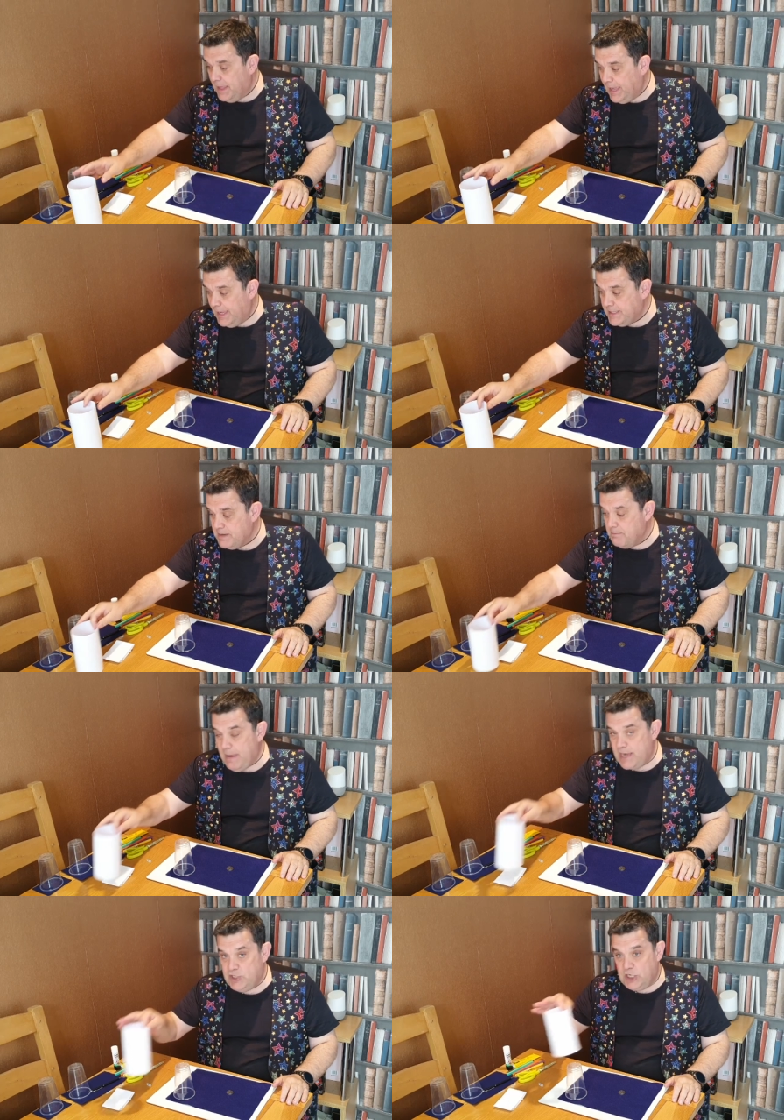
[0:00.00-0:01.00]
and the
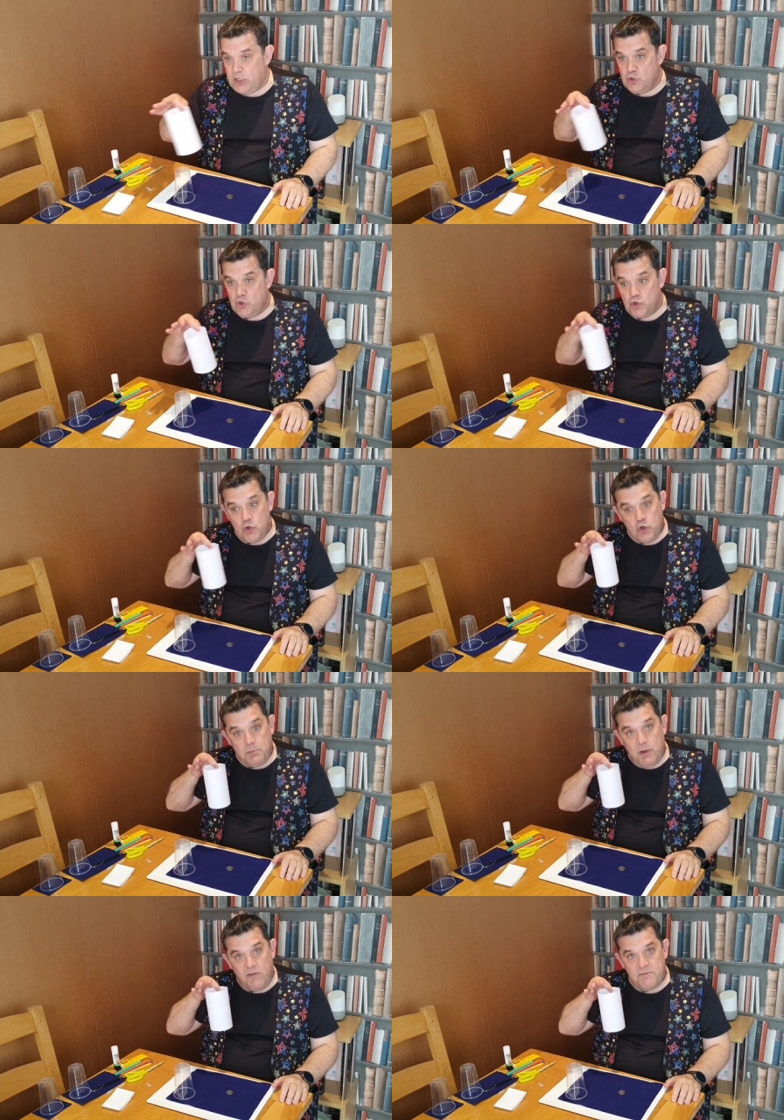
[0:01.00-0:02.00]
magic tube
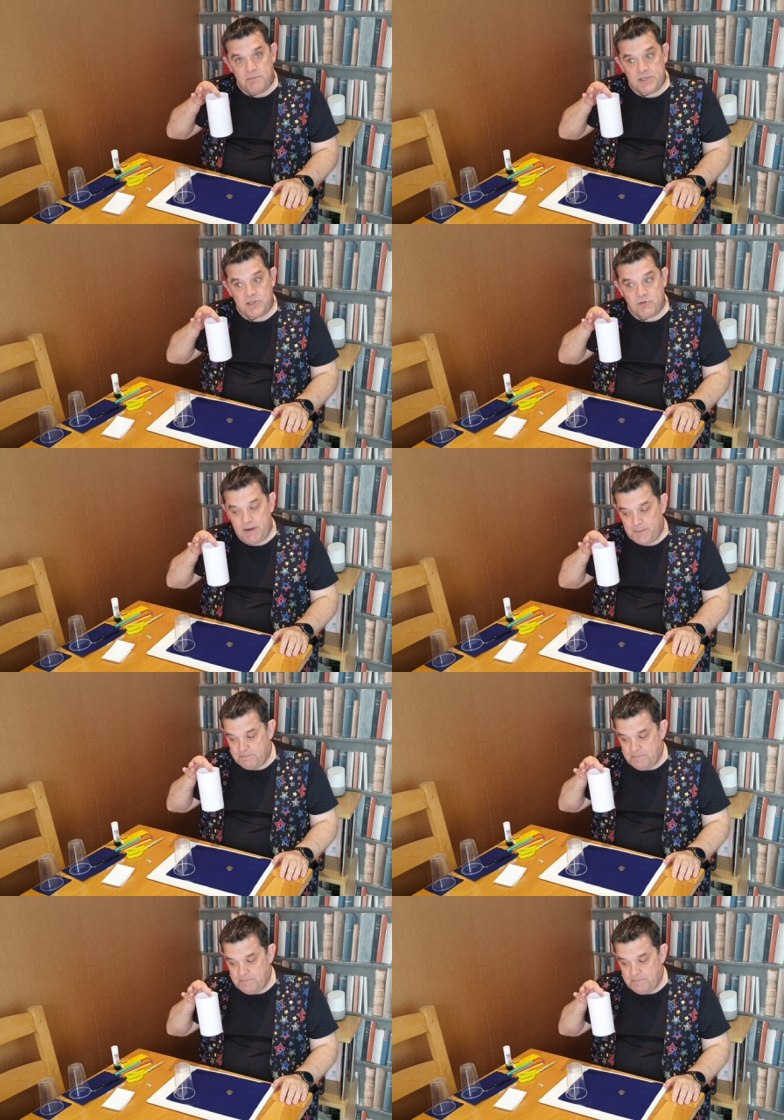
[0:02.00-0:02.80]
of mystery.